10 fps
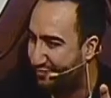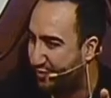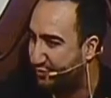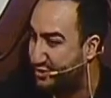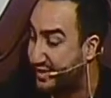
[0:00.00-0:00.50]

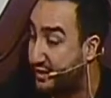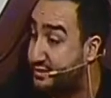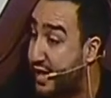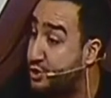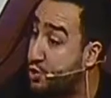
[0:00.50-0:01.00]
for a few
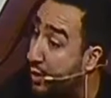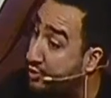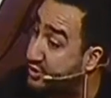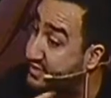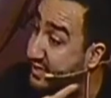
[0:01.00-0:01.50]
seconds. And you
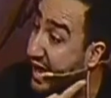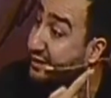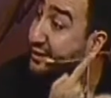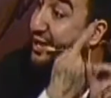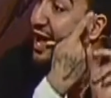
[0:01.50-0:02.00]
want to see
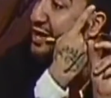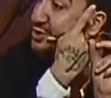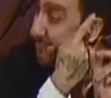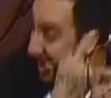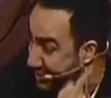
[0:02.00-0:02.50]
Allah
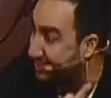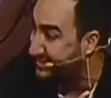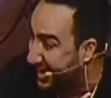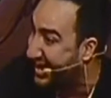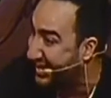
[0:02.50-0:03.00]
subhanahu wa
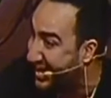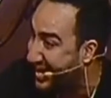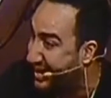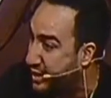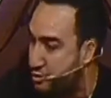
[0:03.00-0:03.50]

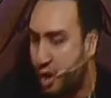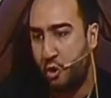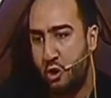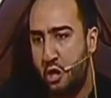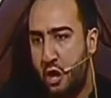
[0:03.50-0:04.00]
ta'ala?
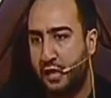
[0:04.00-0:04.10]
No.